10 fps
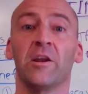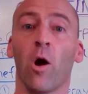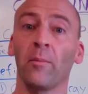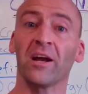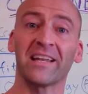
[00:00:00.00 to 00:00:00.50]
Now,
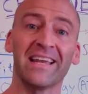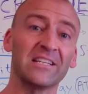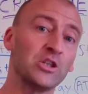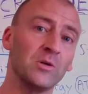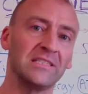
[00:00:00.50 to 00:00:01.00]
I'm not going to
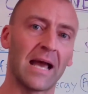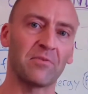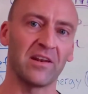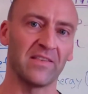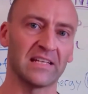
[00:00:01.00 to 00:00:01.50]
get too in
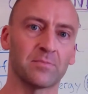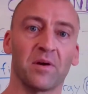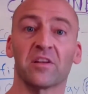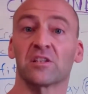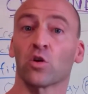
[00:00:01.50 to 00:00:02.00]
depth into this,
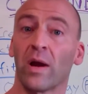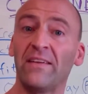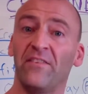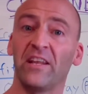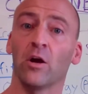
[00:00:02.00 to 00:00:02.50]
but there's a
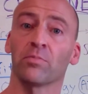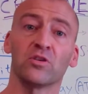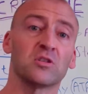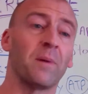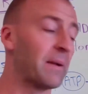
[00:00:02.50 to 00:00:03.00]
great video
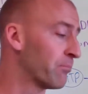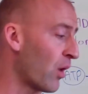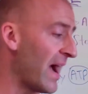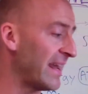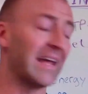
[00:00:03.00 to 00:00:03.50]
produced by
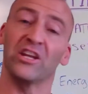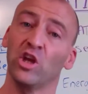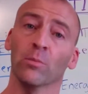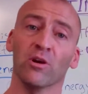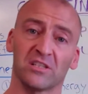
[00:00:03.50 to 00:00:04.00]
Brian at
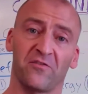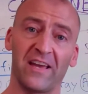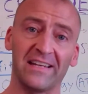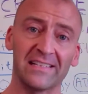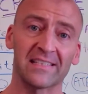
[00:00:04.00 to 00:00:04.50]
Humorous
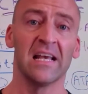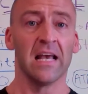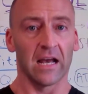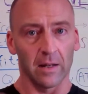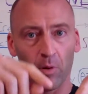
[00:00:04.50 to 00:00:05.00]
Fitness.
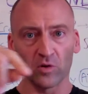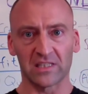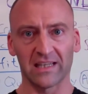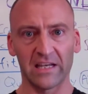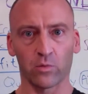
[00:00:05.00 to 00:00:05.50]
I'm going to post
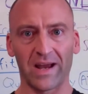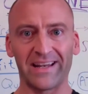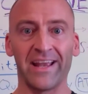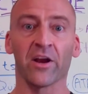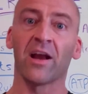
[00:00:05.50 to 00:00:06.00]
a link right
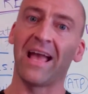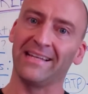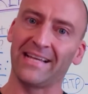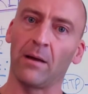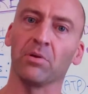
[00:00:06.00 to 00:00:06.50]
here
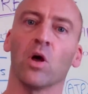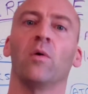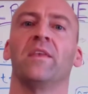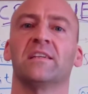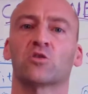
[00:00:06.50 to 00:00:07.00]
and down below
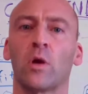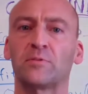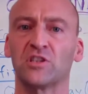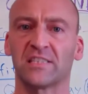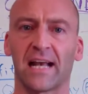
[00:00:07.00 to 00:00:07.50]
in the
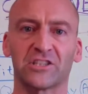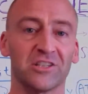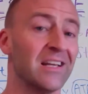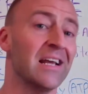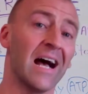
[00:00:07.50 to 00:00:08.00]
description
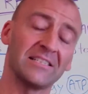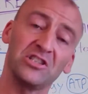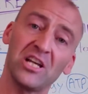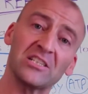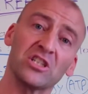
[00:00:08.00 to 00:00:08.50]
section. I
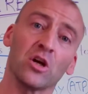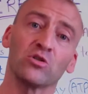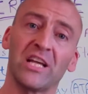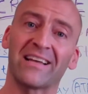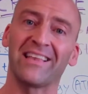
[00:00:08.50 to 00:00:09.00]
suggest you go
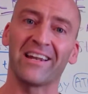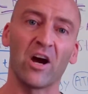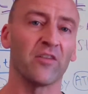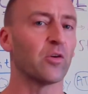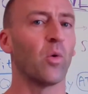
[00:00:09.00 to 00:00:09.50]
check that
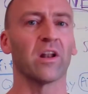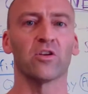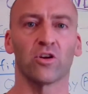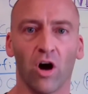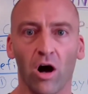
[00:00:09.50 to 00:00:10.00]
out if you want to
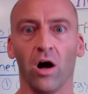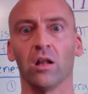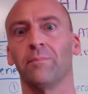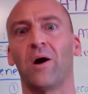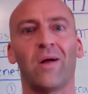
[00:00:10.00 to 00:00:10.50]
learn
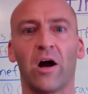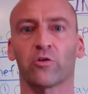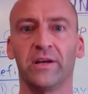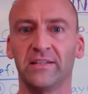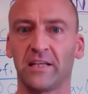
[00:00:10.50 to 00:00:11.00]
all about how
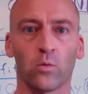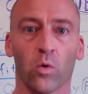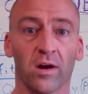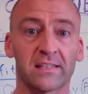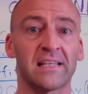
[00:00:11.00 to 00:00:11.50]
creatine
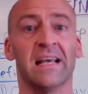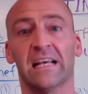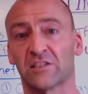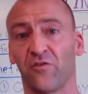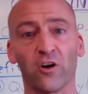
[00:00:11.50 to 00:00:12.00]
works,
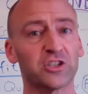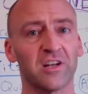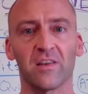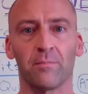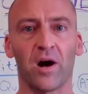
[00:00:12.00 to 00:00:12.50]
its function
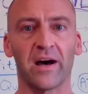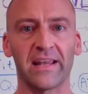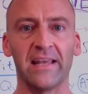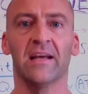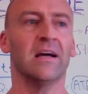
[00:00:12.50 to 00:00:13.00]
in the
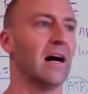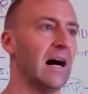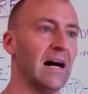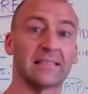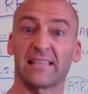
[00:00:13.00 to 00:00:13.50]
body,
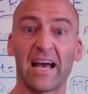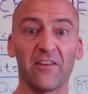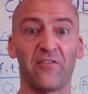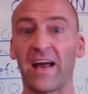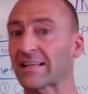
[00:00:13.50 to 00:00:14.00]
side
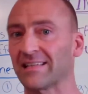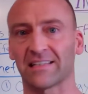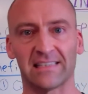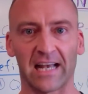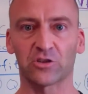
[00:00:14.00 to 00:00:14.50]
effects,
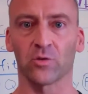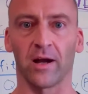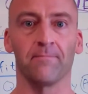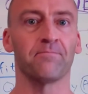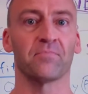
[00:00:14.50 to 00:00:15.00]
etc.
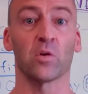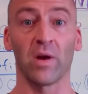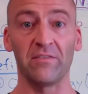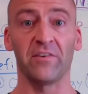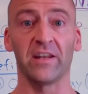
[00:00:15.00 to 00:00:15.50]

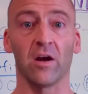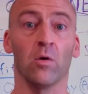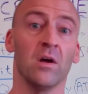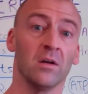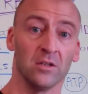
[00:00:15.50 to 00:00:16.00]
Great video.
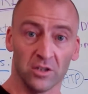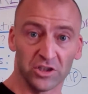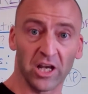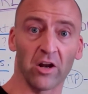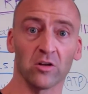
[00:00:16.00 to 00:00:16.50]

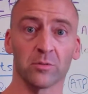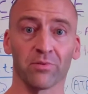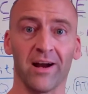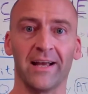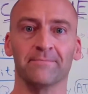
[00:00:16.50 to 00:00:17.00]
Shout out to Brian.